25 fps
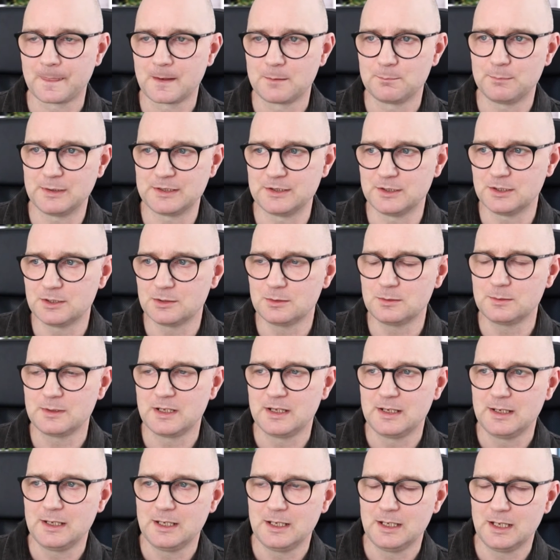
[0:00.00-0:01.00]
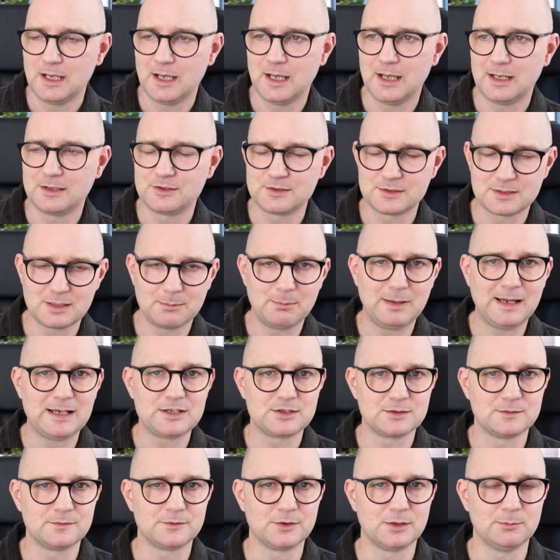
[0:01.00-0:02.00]
But just
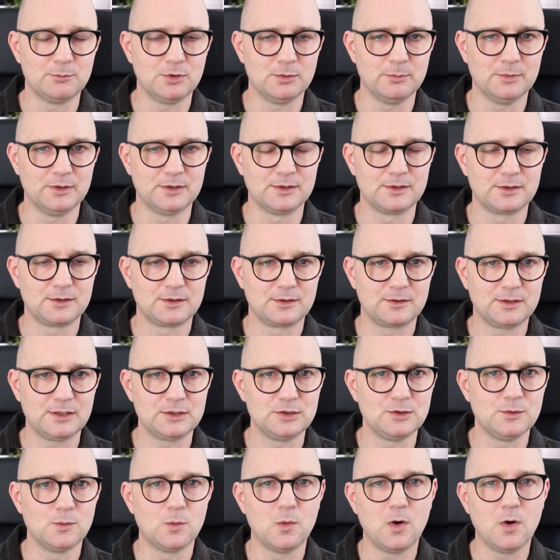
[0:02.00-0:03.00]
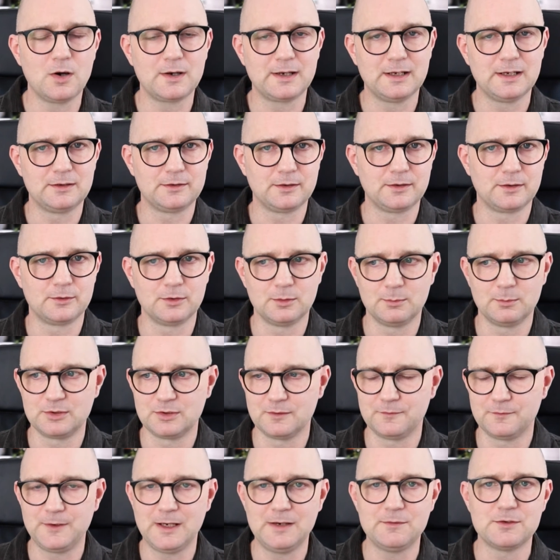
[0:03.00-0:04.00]
imagine for a moment that you walk into the room and your
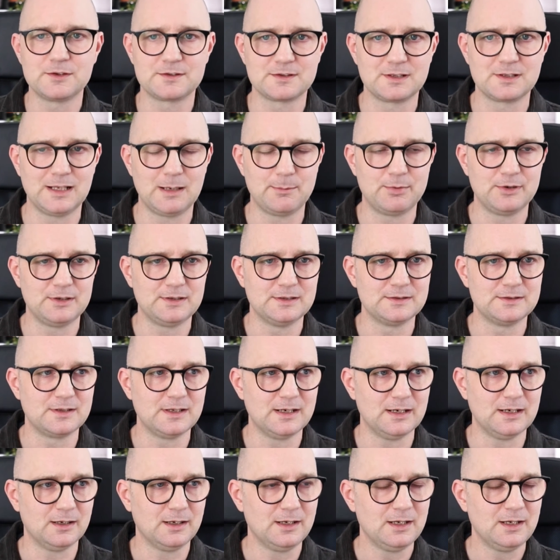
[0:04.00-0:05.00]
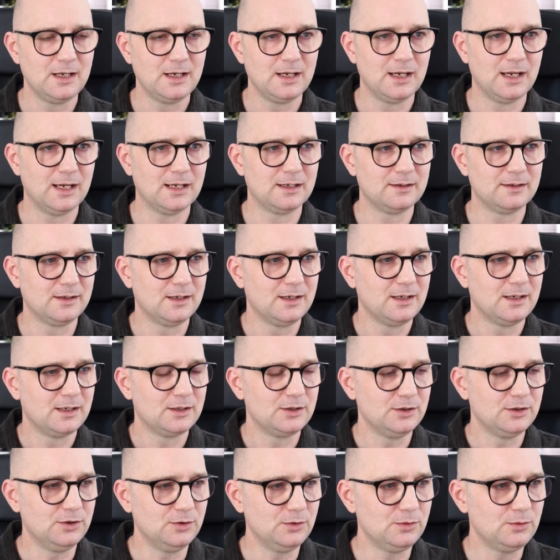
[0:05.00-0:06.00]
favorite celebrity's there, and
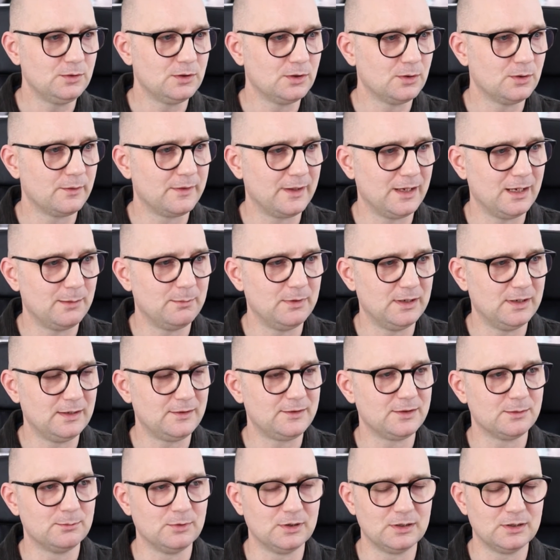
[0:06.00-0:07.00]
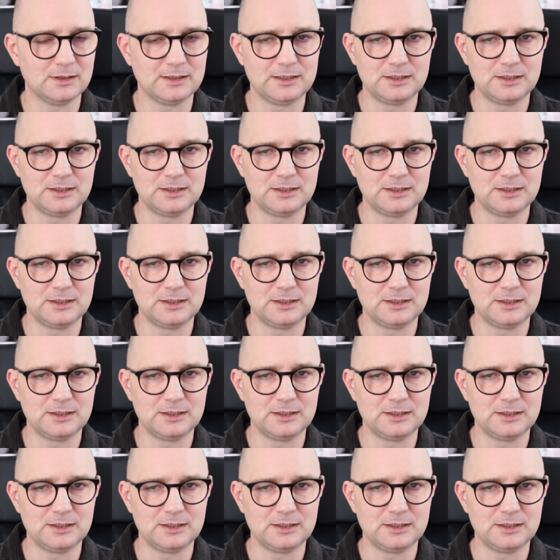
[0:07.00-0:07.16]
you know them intimately.